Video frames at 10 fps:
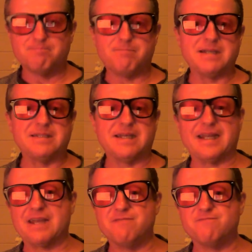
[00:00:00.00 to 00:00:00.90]

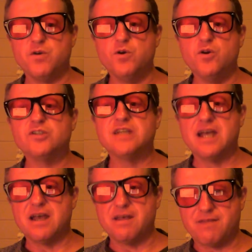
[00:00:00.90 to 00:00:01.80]
basically confers
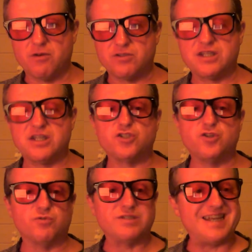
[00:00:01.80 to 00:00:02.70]
those
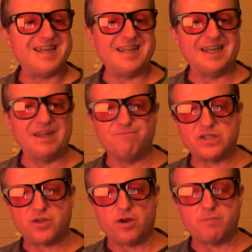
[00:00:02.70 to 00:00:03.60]
additional T
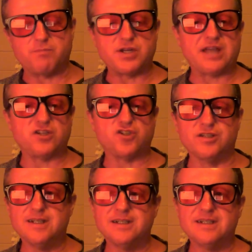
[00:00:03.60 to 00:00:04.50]
lymphocyte
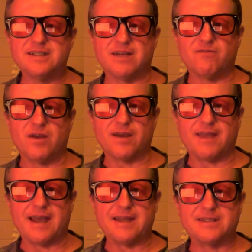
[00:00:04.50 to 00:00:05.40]
protection, stuff like
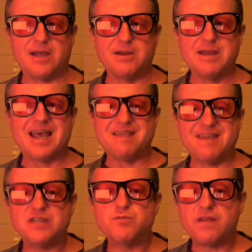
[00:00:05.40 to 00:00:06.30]
that. So
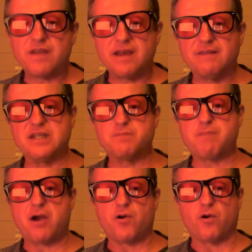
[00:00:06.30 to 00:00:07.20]
these were the, these
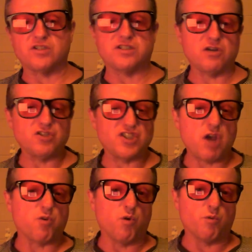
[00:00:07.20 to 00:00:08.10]
paradoxes, those
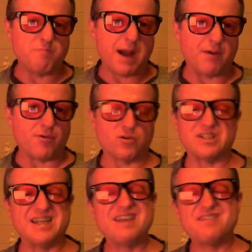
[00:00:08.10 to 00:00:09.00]
so-called
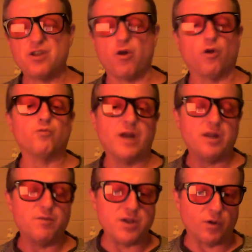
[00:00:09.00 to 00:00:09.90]
paradoxes. They're not
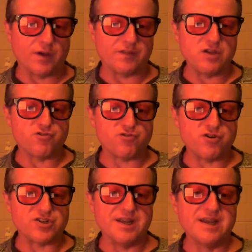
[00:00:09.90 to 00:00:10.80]
really, when you look at the
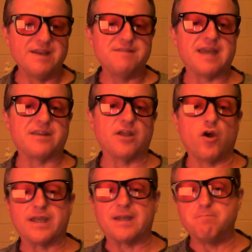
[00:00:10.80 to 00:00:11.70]
nutrition, the
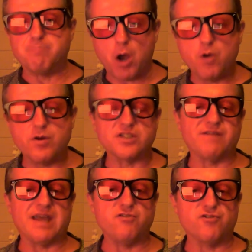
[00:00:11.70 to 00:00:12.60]
underlying components
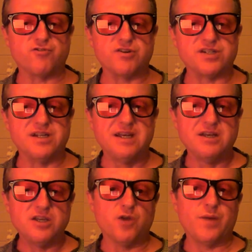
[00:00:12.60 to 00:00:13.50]
of that nutrition,
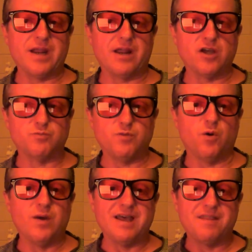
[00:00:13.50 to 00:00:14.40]
you realize,
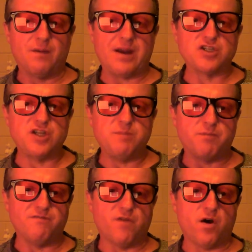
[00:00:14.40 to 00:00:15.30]
well, they're actually
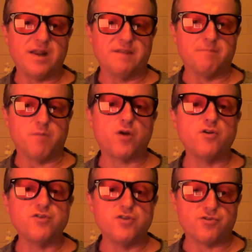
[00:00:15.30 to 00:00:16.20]
providing the
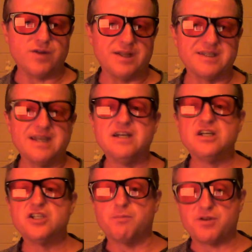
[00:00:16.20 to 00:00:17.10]
micronutrients
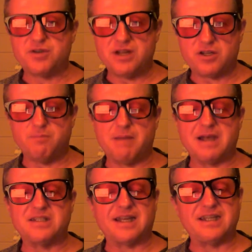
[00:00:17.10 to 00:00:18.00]
to, to
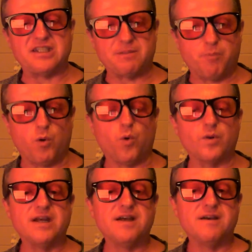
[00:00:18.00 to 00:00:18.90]
basically
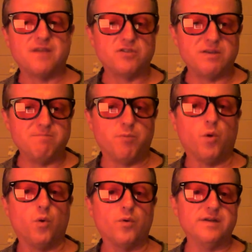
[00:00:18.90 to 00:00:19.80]
support those
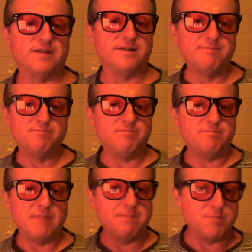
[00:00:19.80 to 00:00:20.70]
important
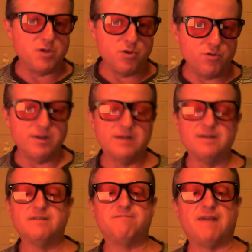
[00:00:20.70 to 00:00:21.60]
immune
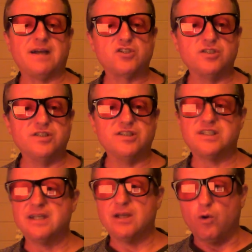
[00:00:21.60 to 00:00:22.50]

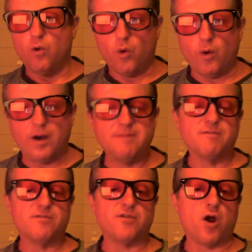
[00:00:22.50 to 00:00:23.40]
functions or
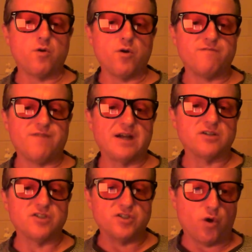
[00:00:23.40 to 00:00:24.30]
thyroid
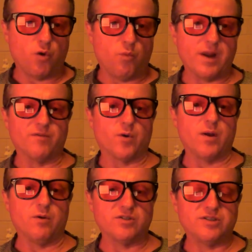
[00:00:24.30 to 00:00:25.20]
functions or whatever
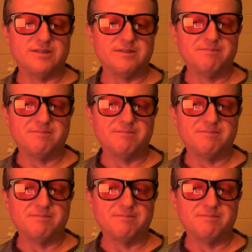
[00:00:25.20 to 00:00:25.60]
else.